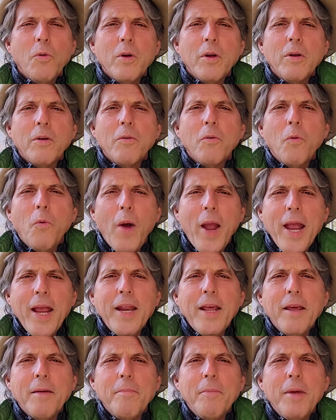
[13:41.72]

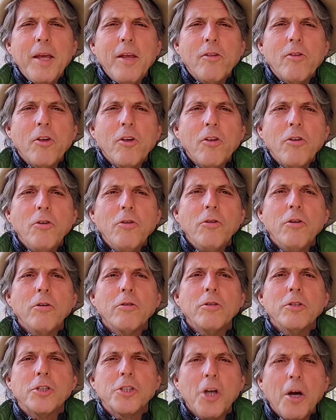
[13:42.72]
waiting means that you
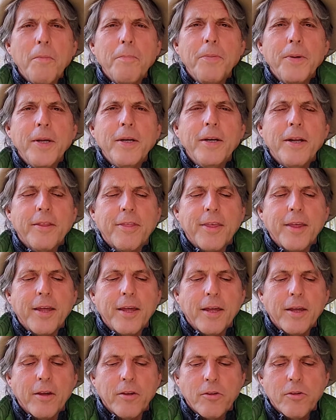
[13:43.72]
don't jump into
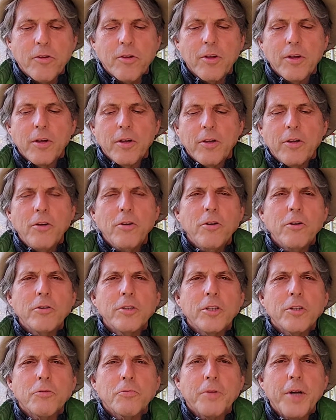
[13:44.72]
things. You don't
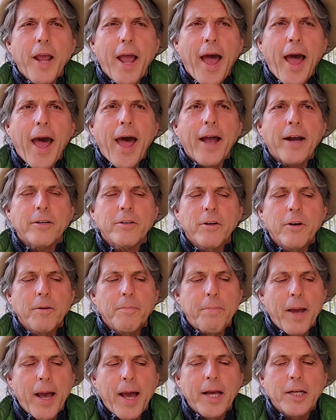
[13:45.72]
just react on
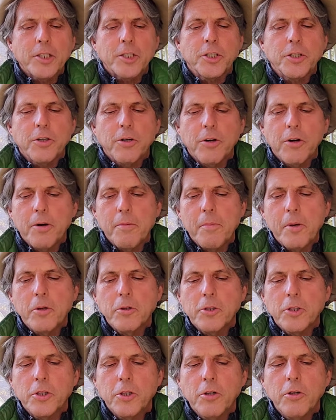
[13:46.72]
passion or
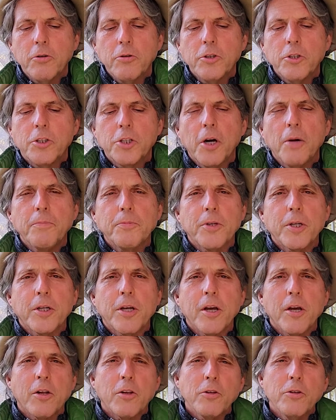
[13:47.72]
emotion. You don't jump to
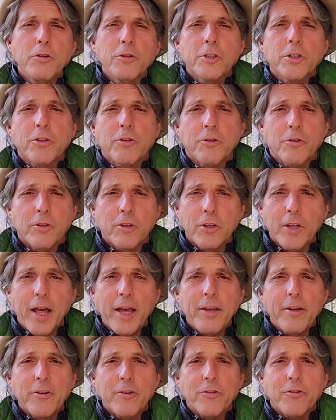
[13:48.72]
conclusions or
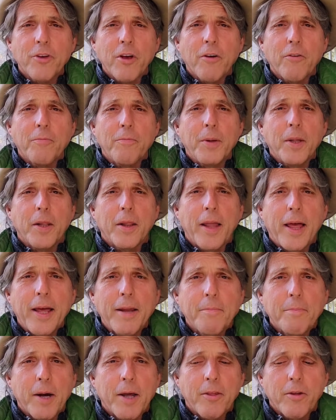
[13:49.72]
let yourself be
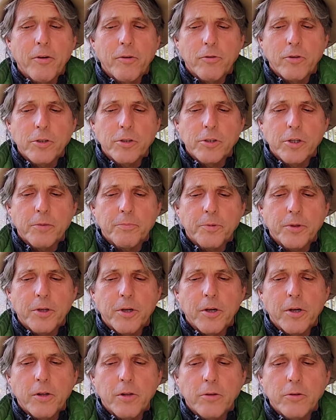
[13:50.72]
led by those that jump to
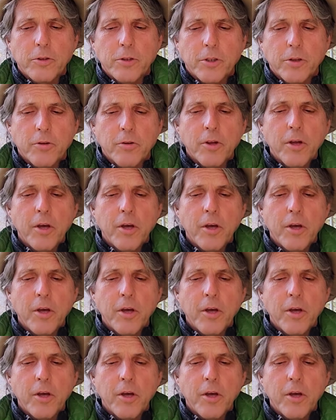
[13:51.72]
conclusions.